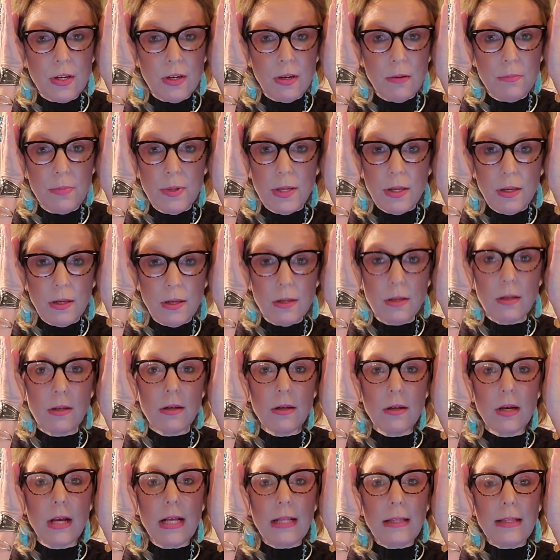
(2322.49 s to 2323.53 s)
going to be
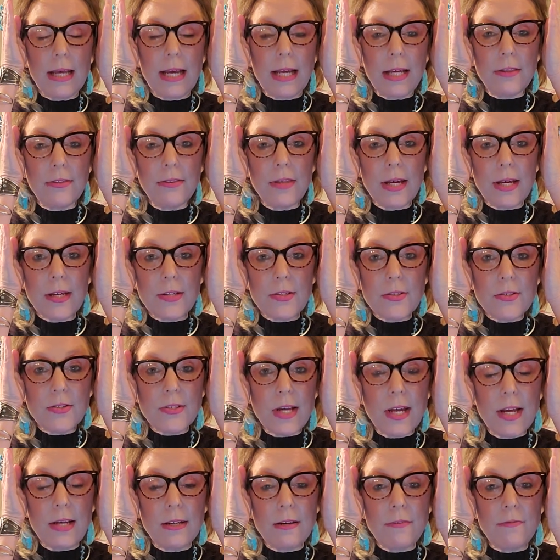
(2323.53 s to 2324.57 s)
like this.
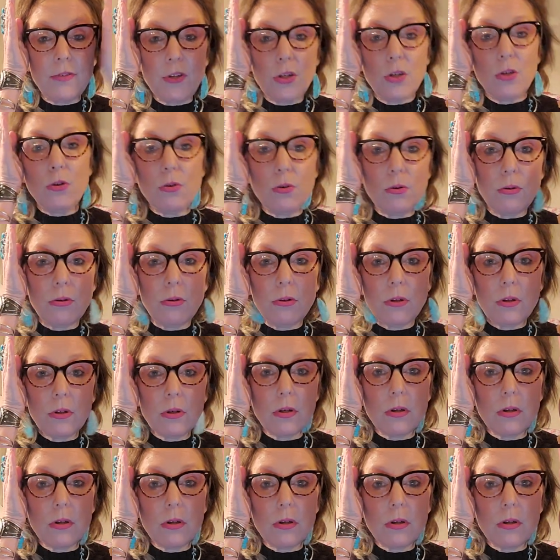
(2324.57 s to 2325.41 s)
And if you,